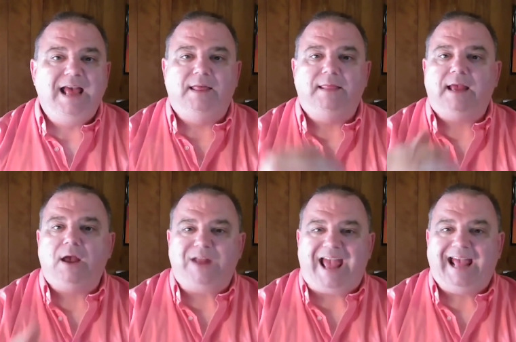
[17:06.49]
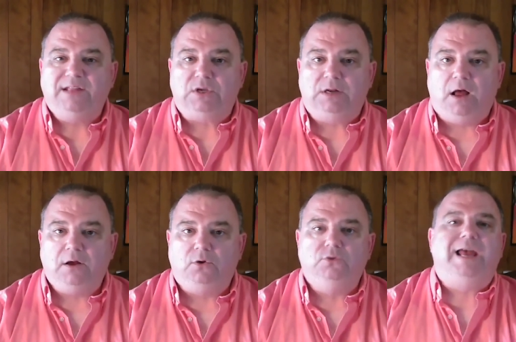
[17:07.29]
Then they go to aunts and
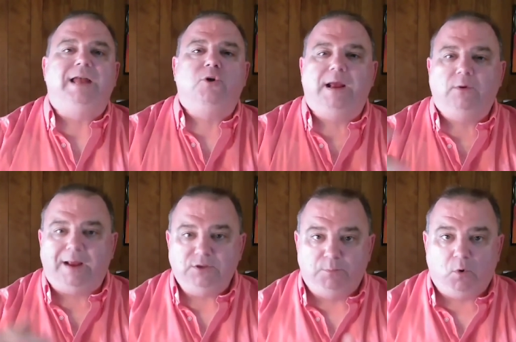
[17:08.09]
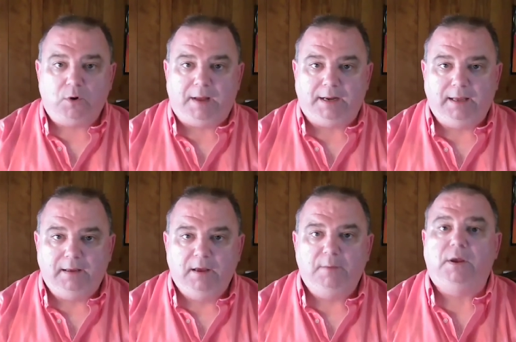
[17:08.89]
uncles and try and raise more
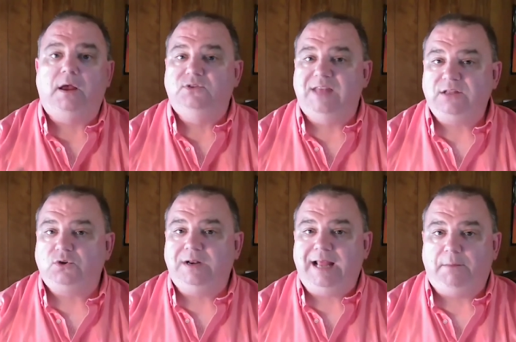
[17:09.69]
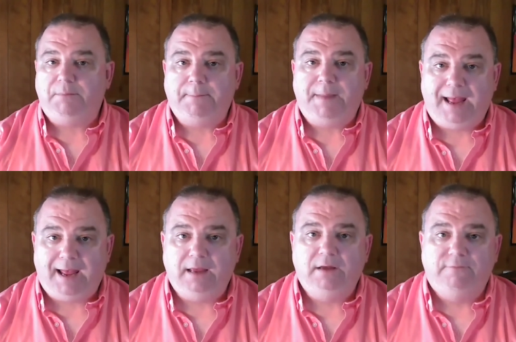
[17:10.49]
money because that's going to help them
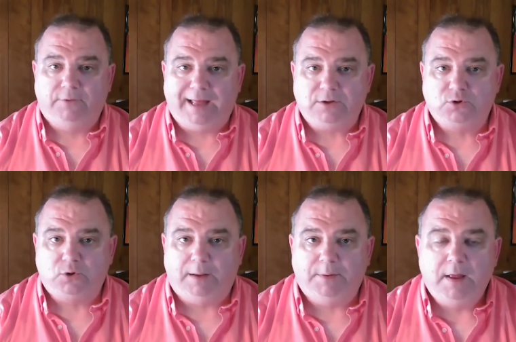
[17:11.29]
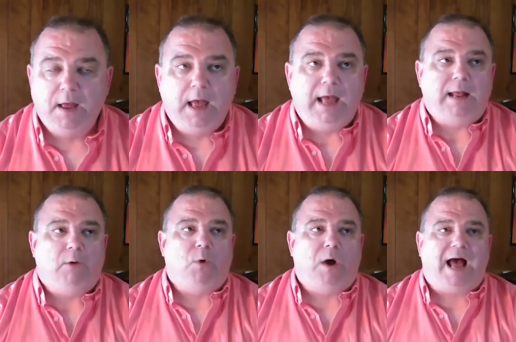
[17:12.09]
pay for that.
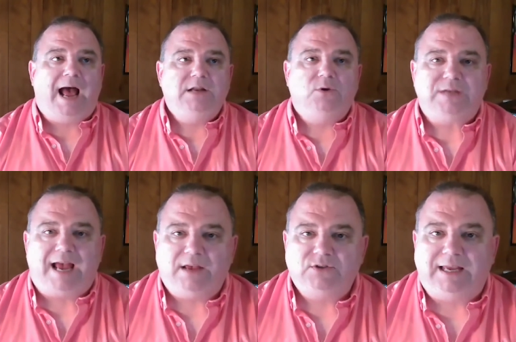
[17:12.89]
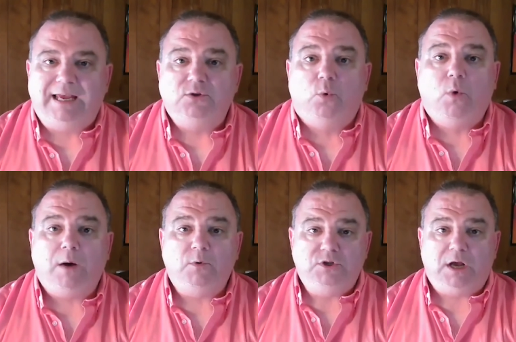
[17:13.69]
What I do is I ask the kids,
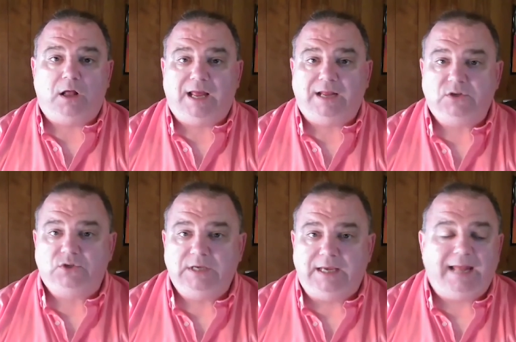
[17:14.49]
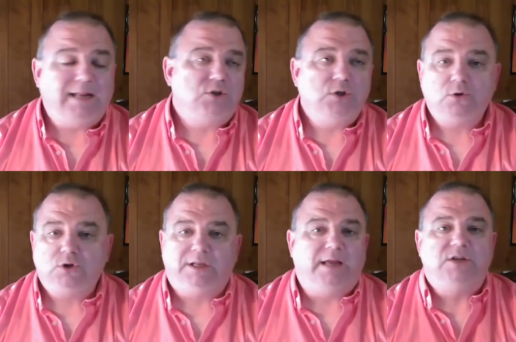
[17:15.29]
what would y'all like to see? And it's
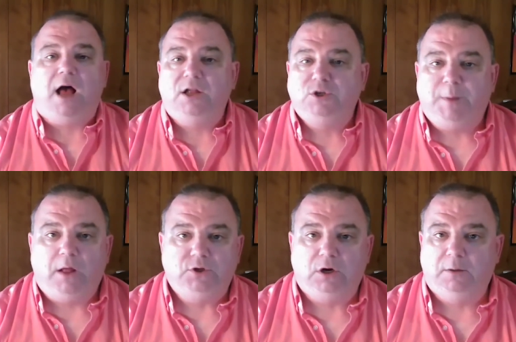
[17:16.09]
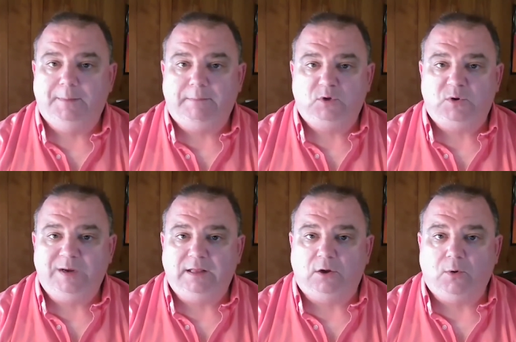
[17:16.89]
usually a dodgeball tournament
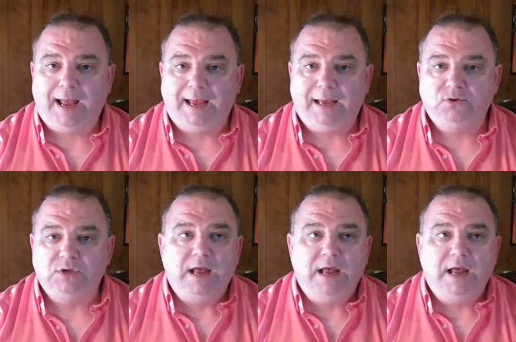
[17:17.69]
between the grades.